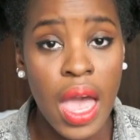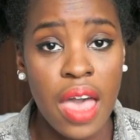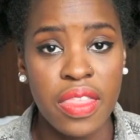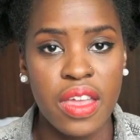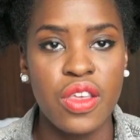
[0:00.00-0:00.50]

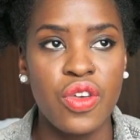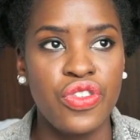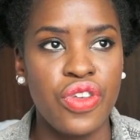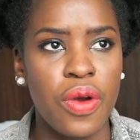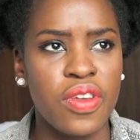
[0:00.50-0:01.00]
And the new
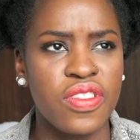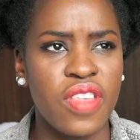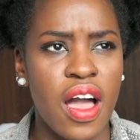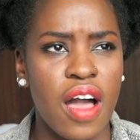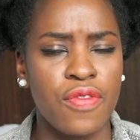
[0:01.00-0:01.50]
stories
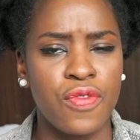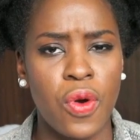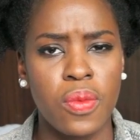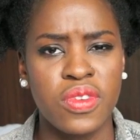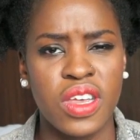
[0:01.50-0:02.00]
that are
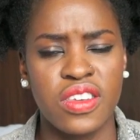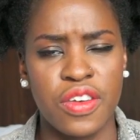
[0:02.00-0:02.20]
formed